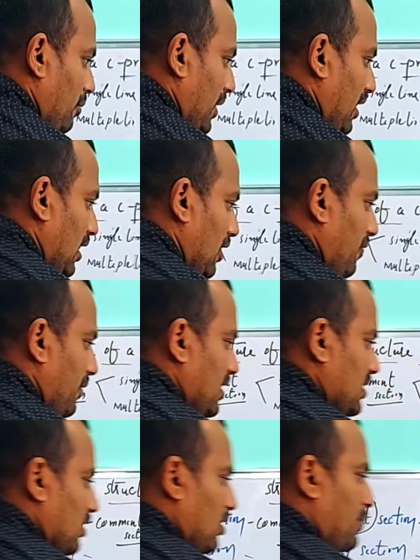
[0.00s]
Printf
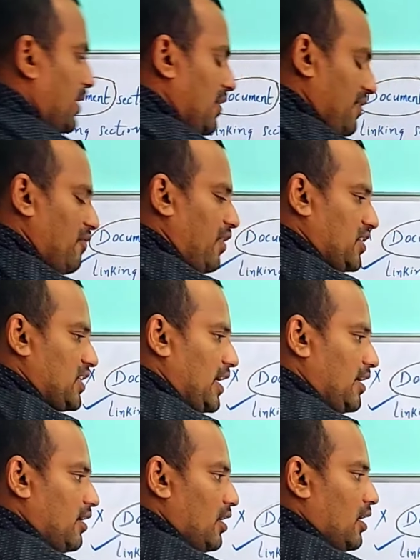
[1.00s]
is a predefine
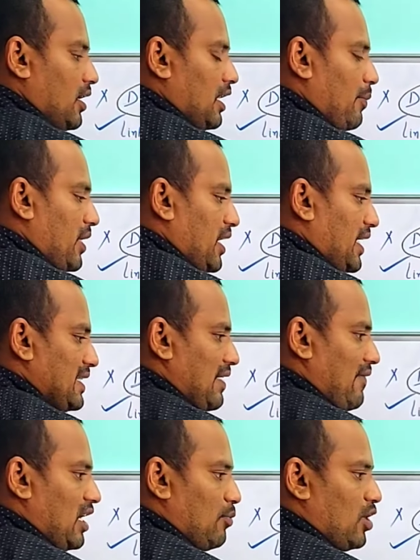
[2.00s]
function. The meaning is
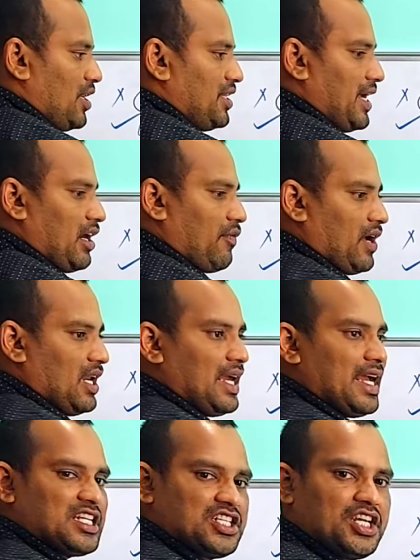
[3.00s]
available in the header file
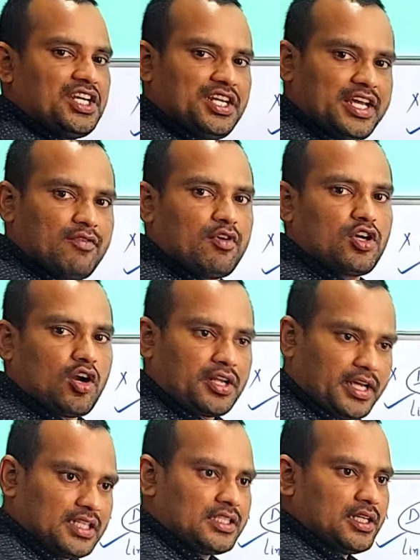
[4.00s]

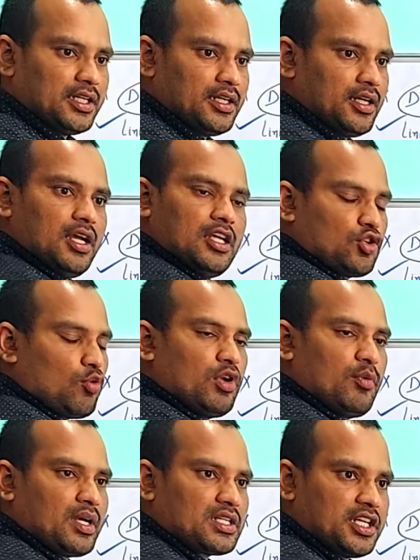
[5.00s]
stdio.h. So we
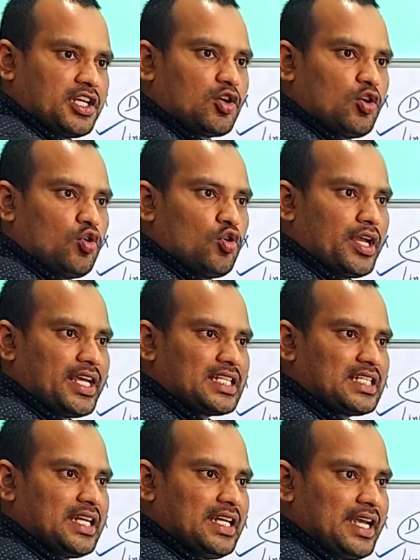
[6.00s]
must include
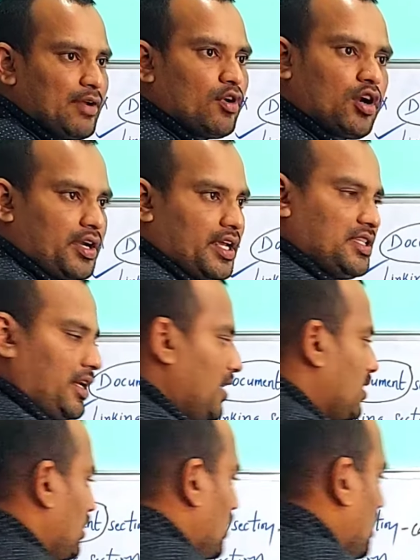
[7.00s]
stdio.h, right?